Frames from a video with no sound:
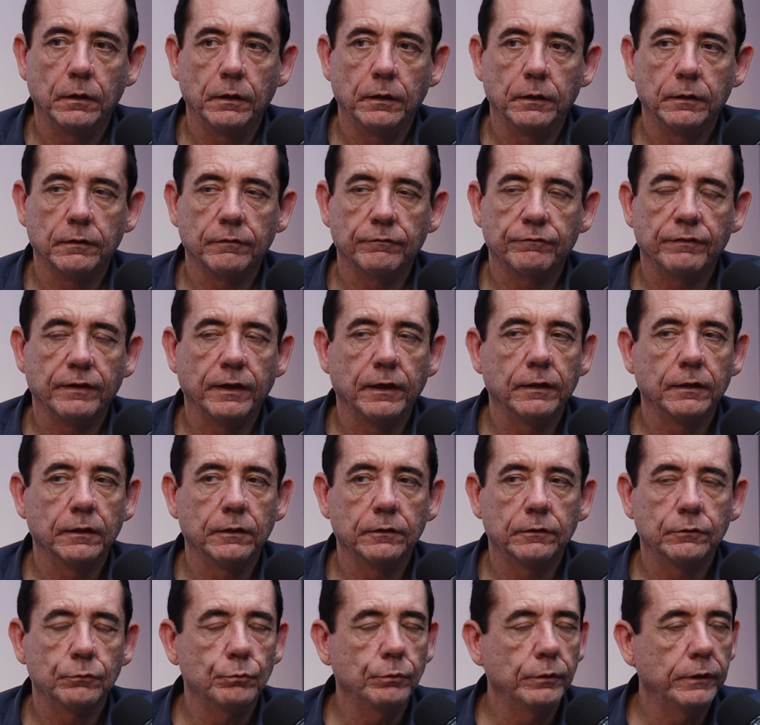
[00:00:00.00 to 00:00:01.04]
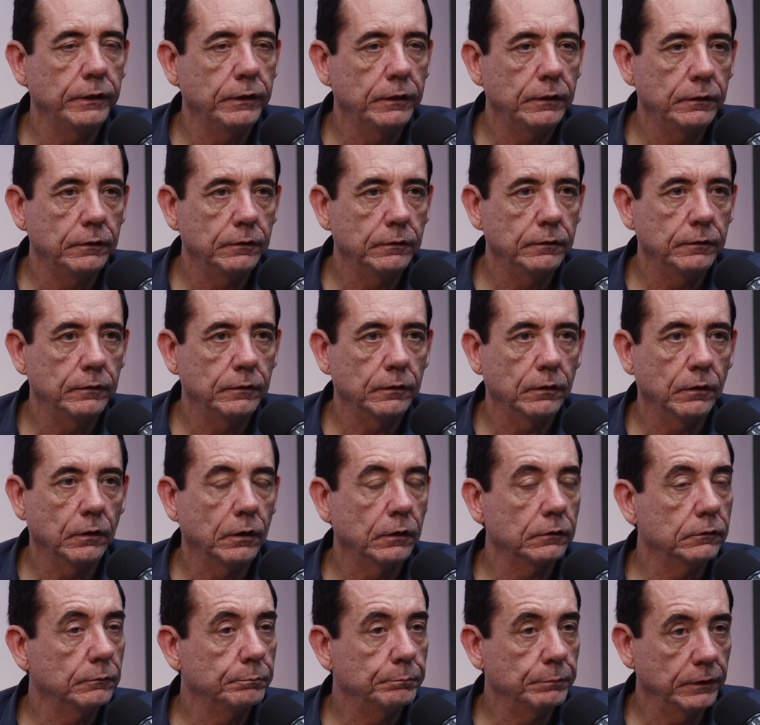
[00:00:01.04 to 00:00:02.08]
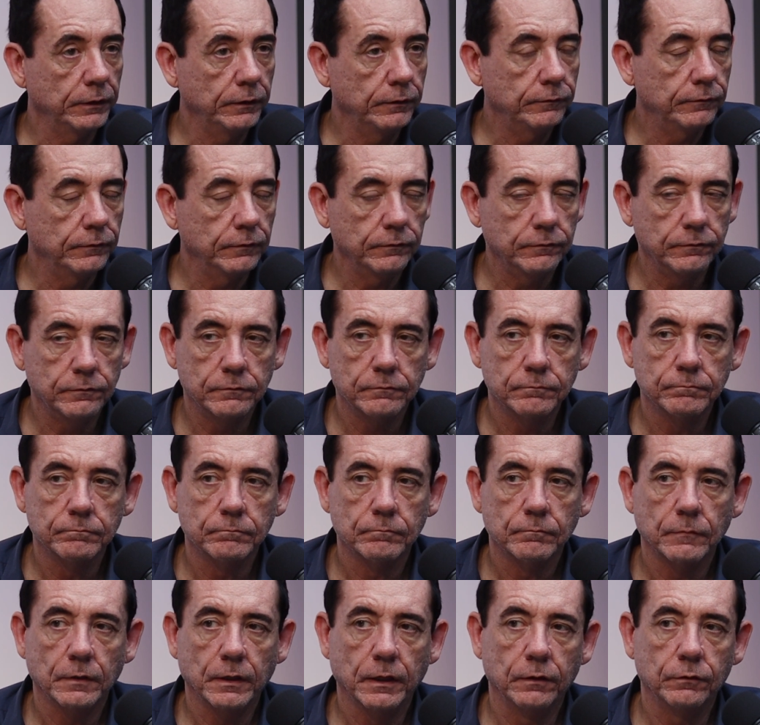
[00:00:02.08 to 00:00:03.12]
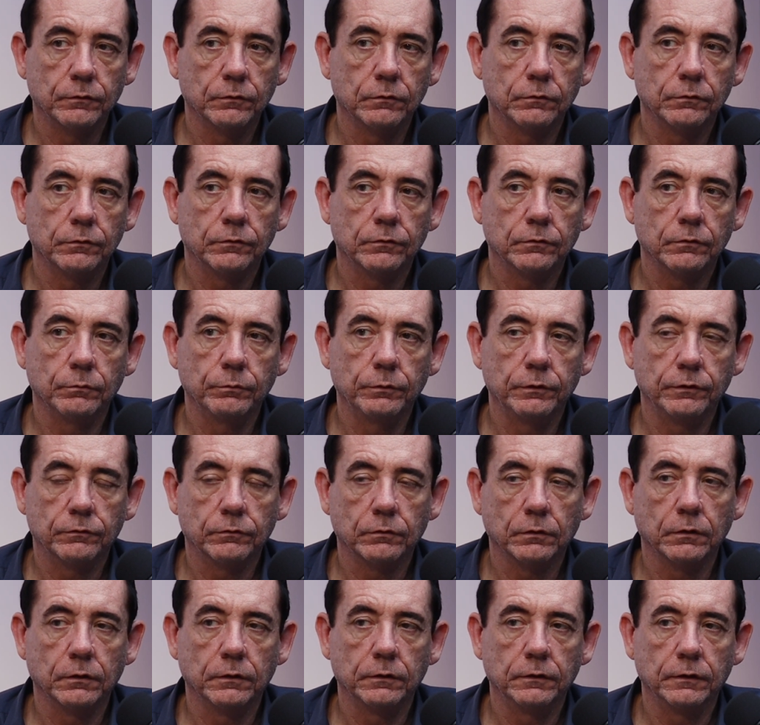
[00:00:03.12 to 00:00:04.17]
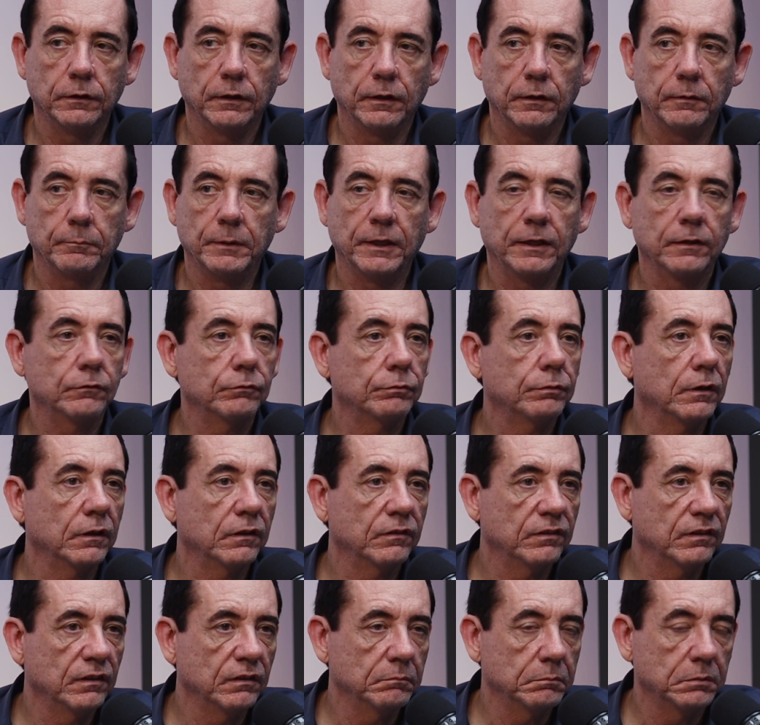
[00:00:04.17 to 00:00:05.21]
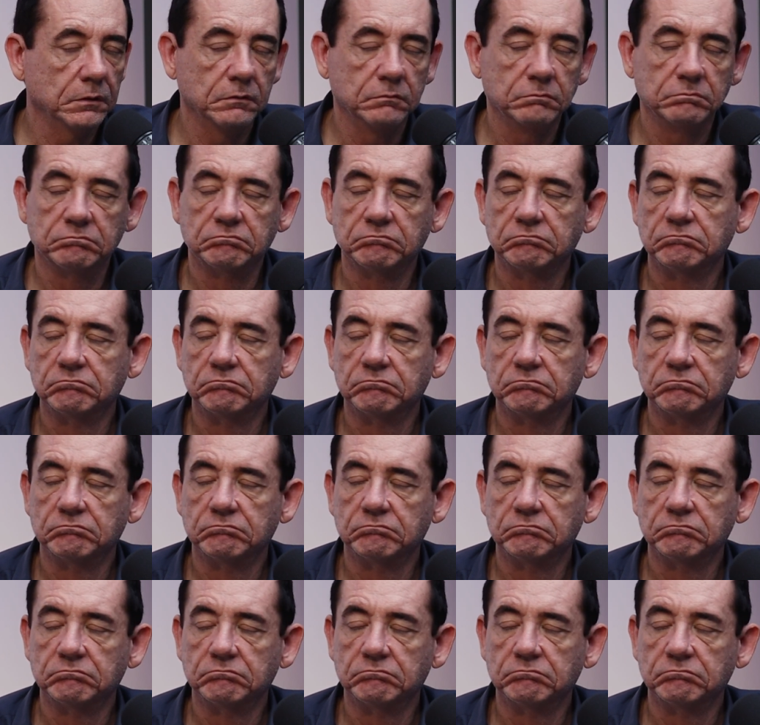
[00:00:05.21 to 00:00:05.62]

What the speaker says: in a violent way in other places, as we saw in Hamas, for example.